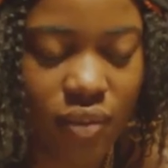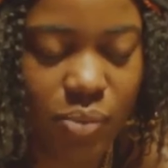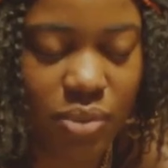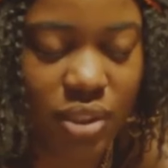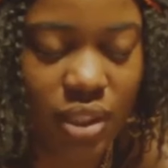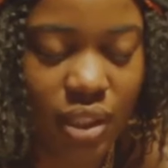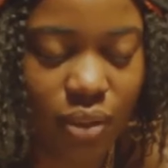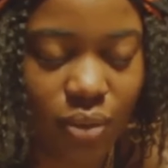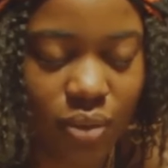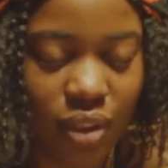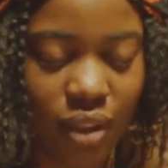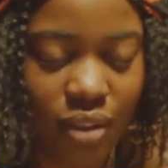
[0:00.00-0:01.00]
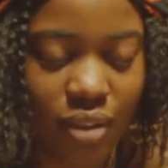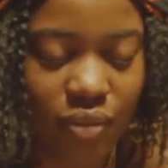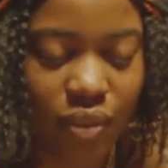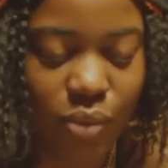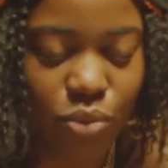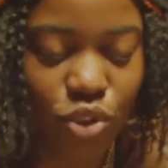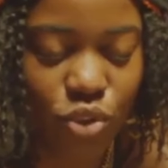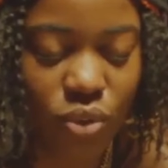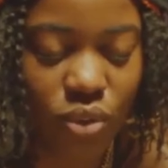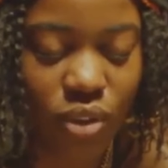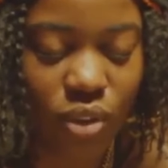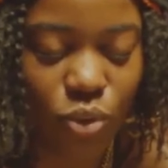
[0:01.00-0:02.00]
could be descendants of the star
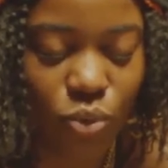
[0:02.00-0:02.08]
people,